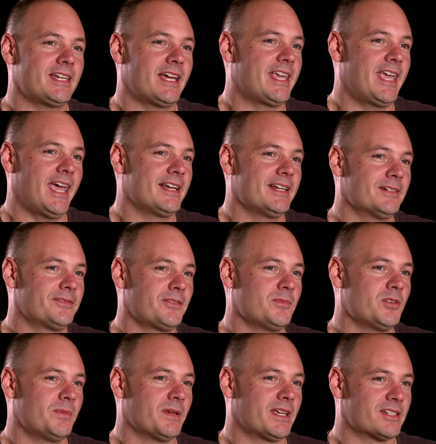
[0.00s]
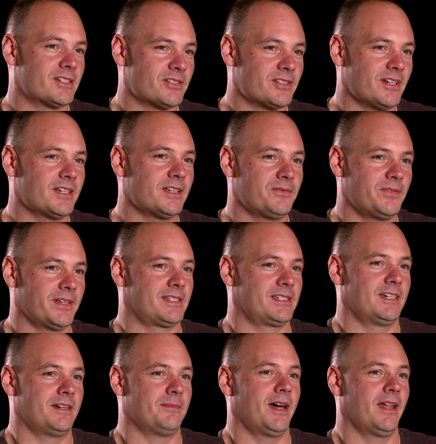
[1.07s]
I can't hear from you because there's unconfessed
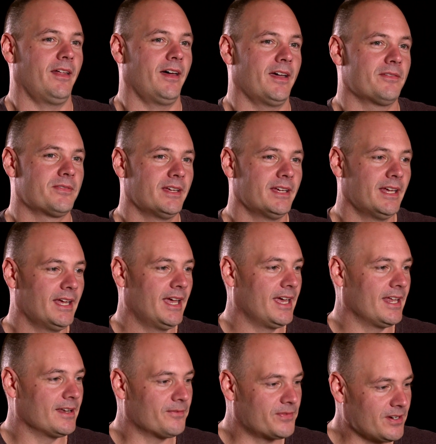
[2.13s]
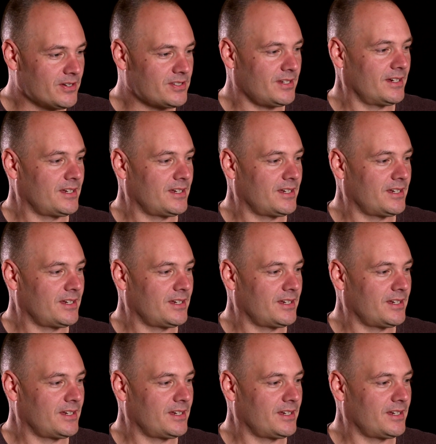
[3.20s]
sin in my life. And if there's